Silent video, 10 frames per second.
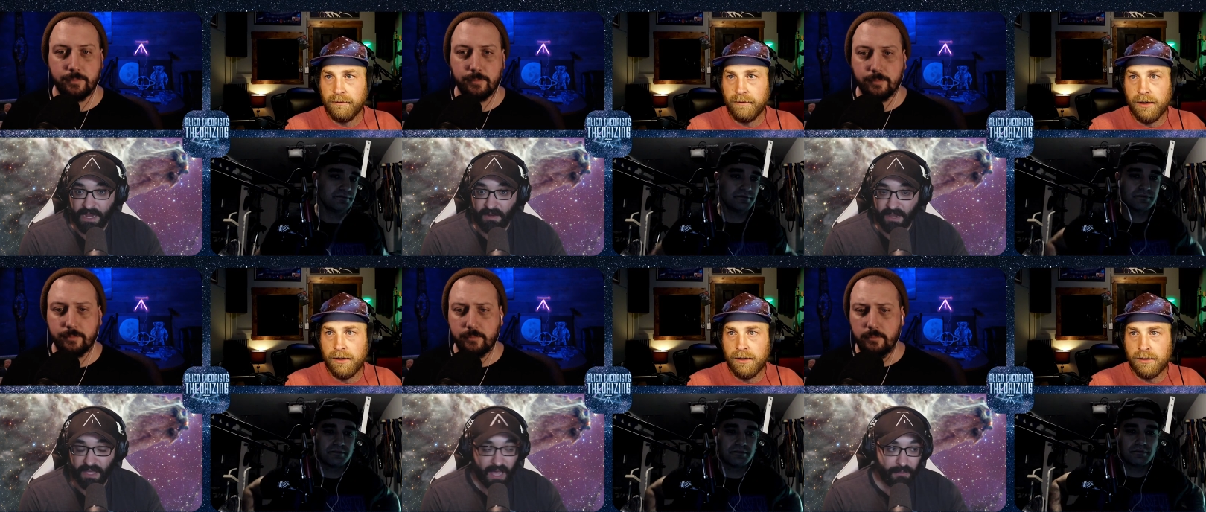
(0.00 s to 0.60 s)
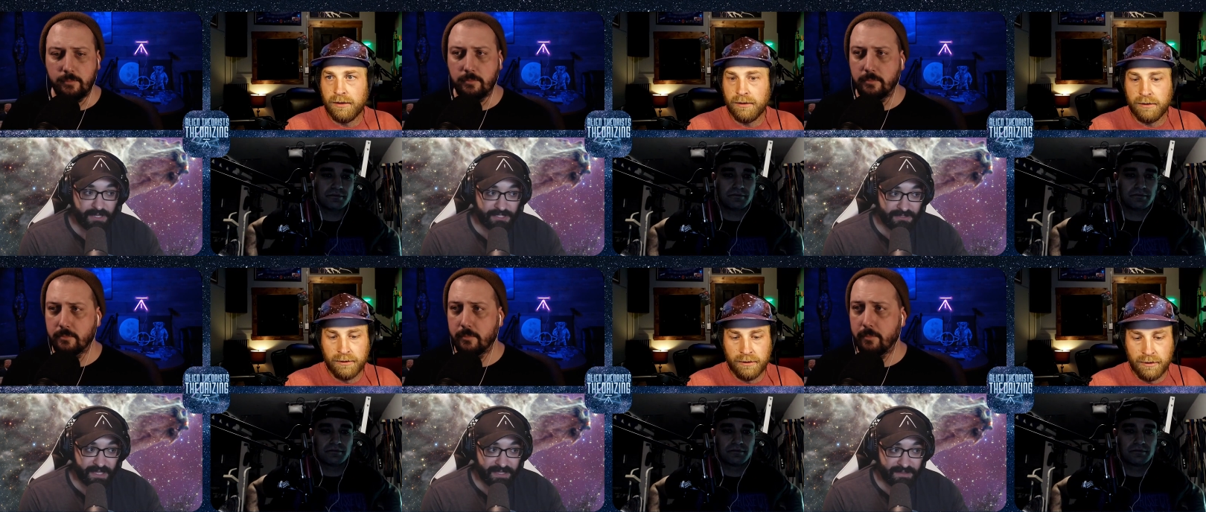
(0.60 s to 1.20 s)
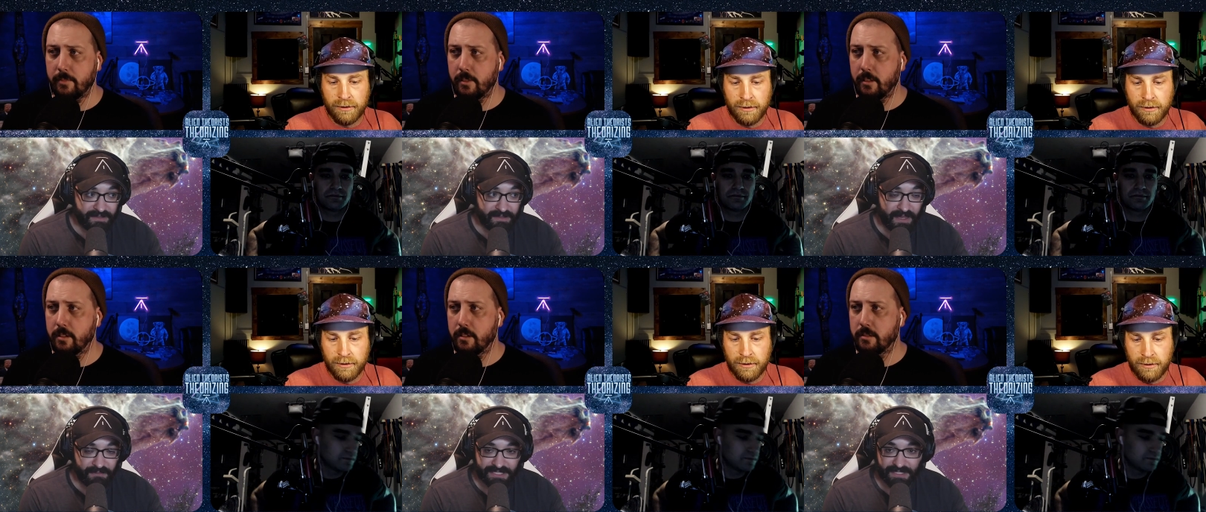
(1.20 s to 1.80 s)
Speaker 1: area. I went to like the
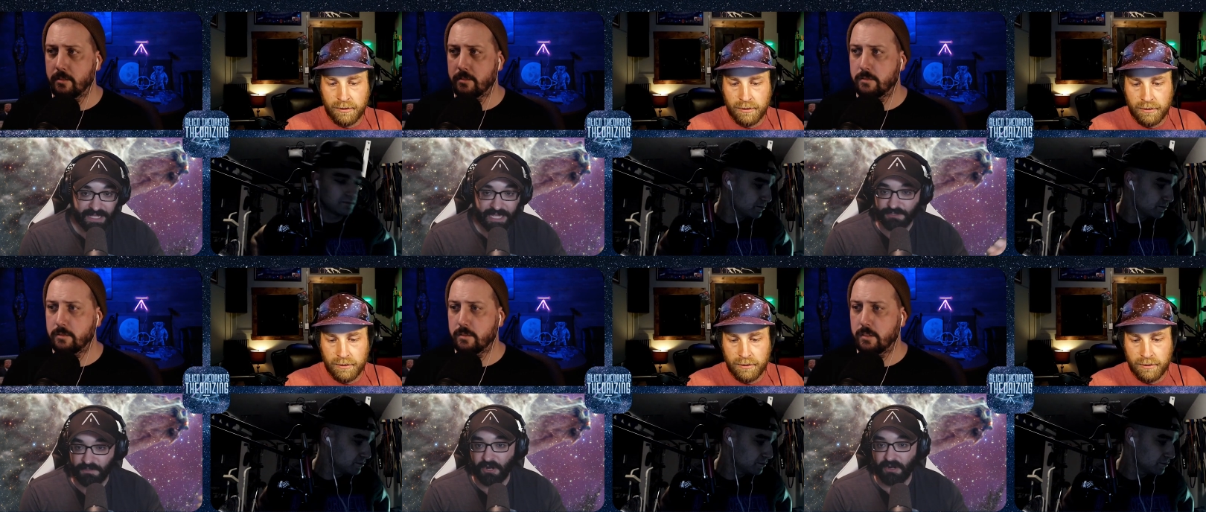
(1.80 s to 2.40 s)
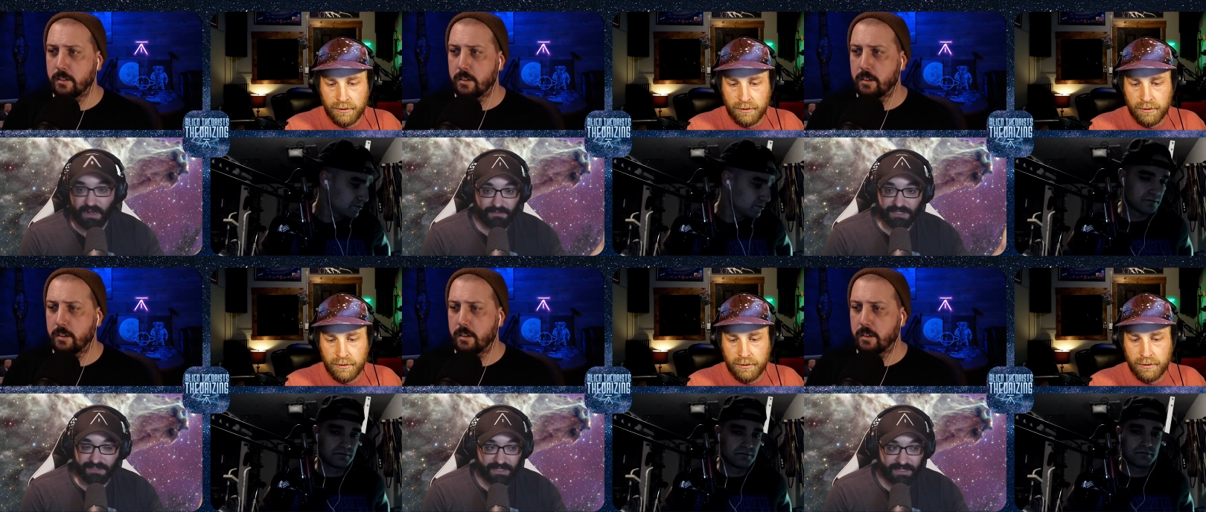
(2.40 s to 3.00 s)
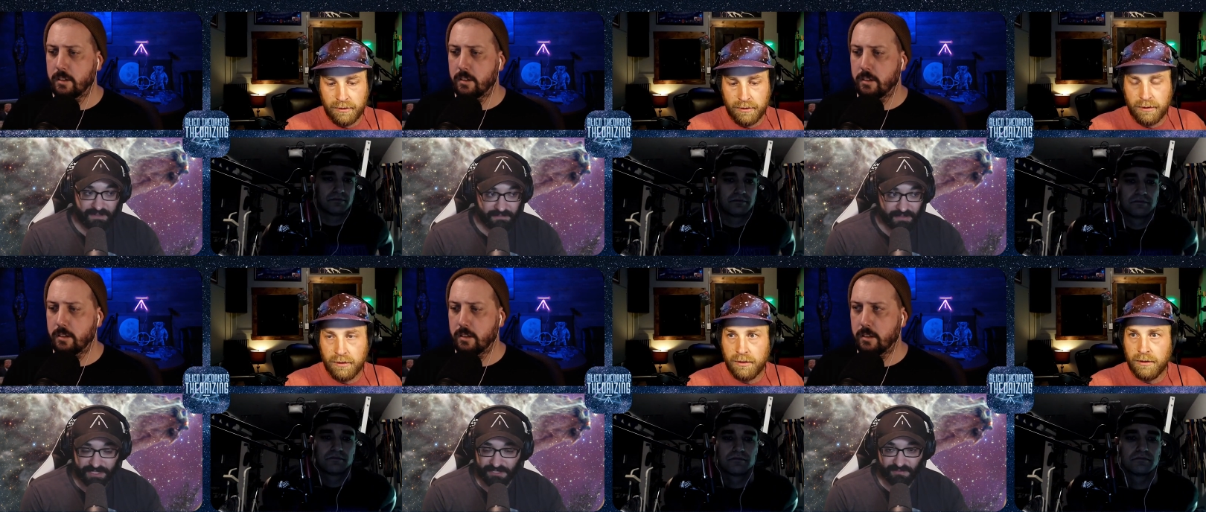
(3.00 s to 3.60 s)
I went to the H Mart. I went to like the
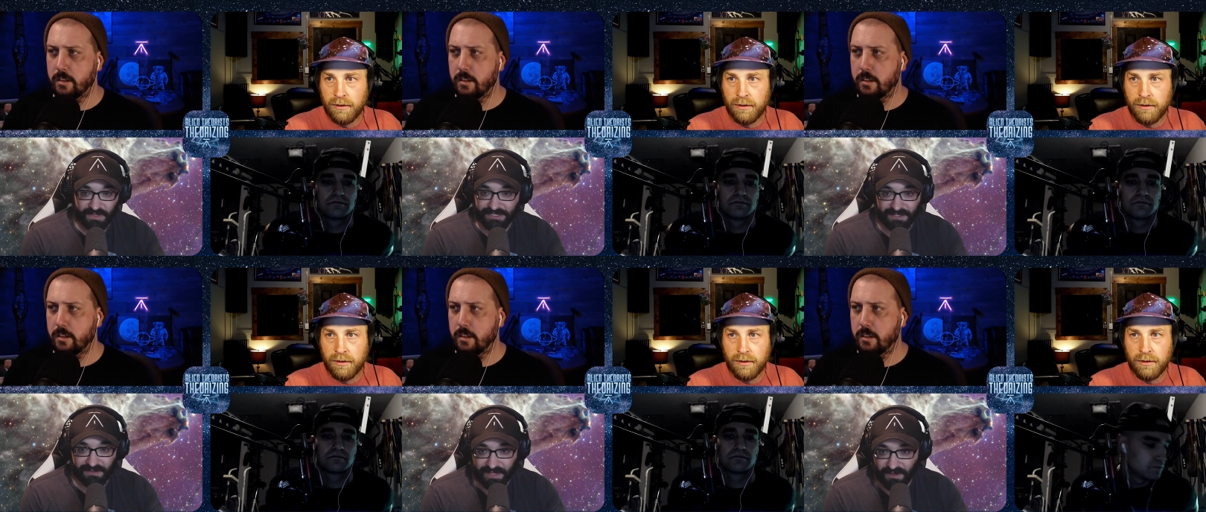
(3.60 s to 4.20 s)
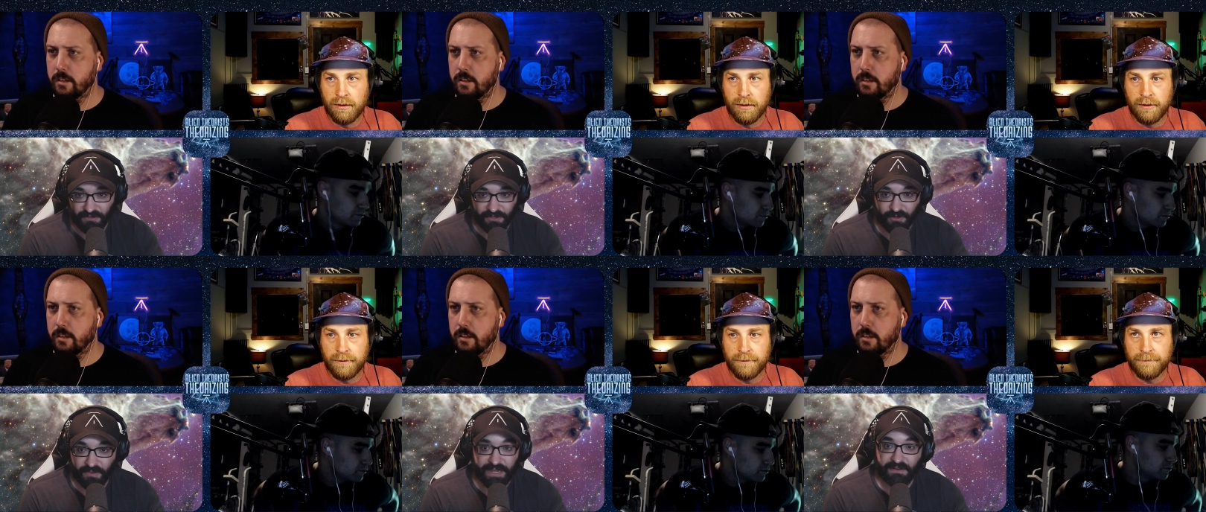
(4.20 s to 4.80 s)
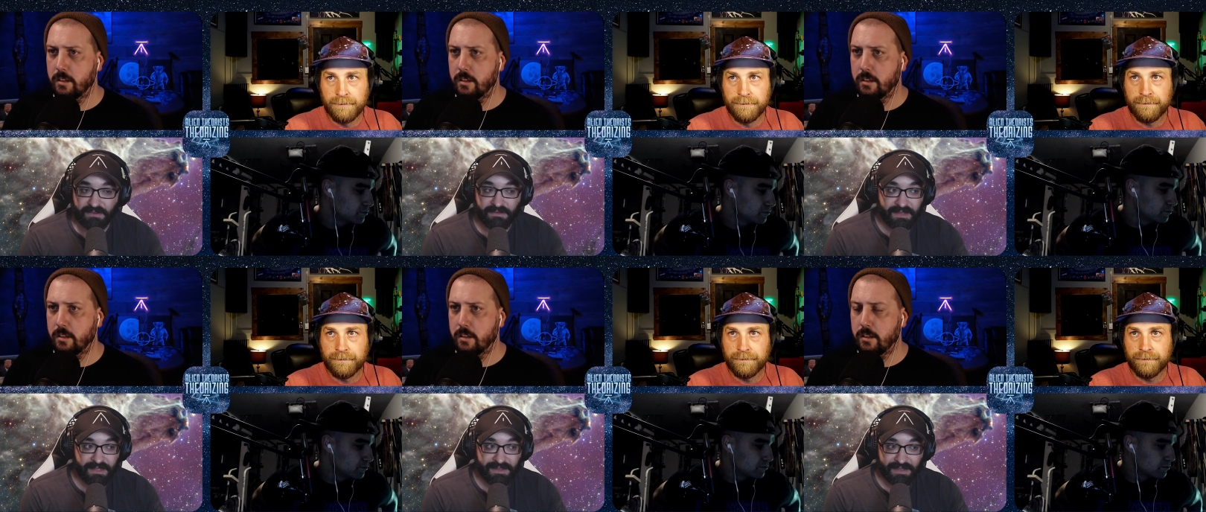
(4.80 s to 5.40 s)
places where they sell like all the Korean
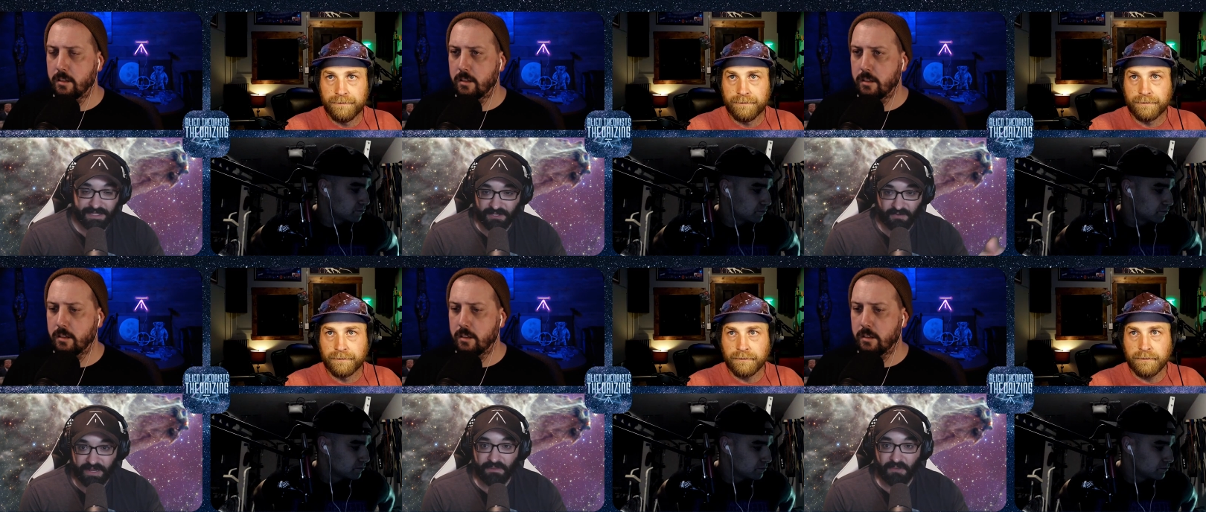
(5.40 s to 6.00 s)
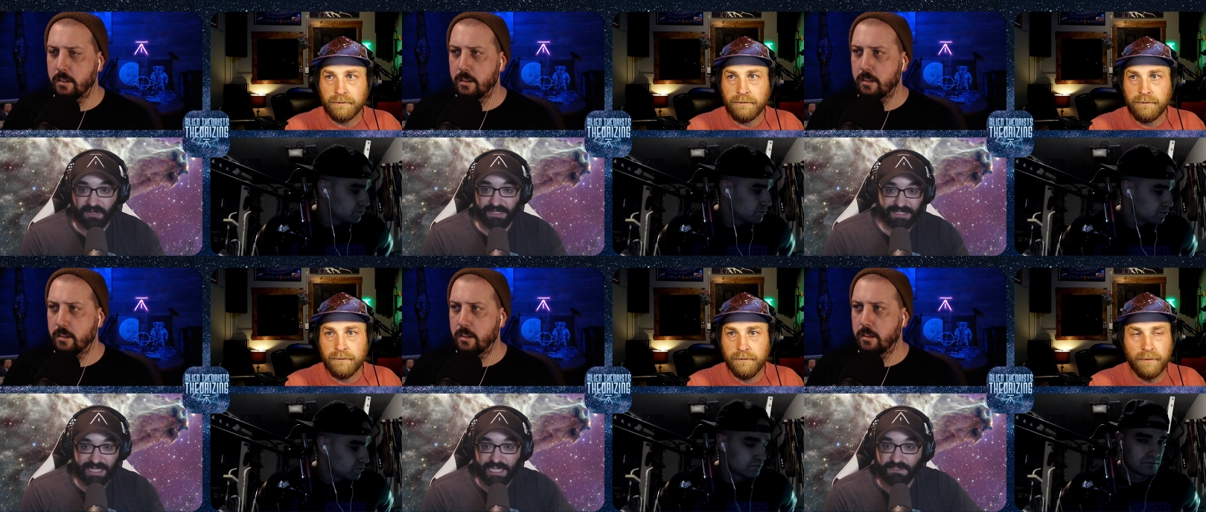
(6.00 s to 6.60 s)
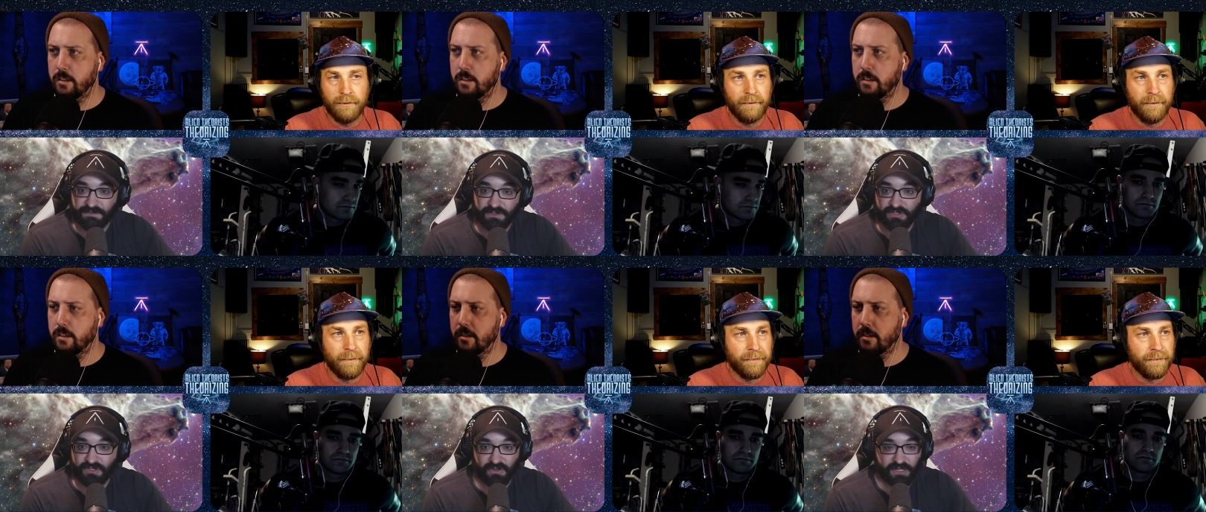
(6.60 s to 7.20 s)
like the Korean markets and Asian food
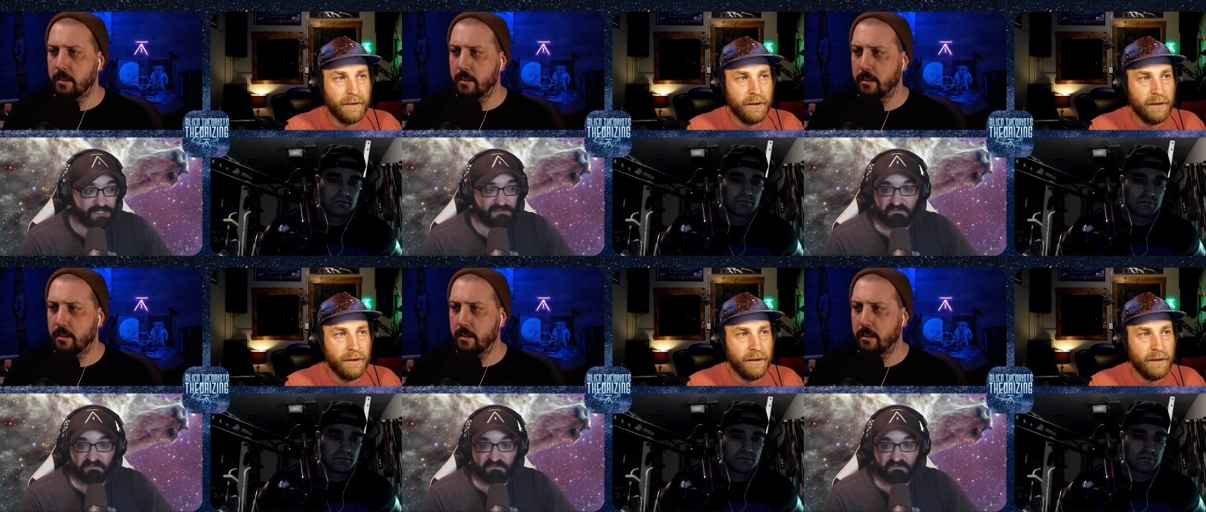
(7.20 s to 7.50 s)
stores.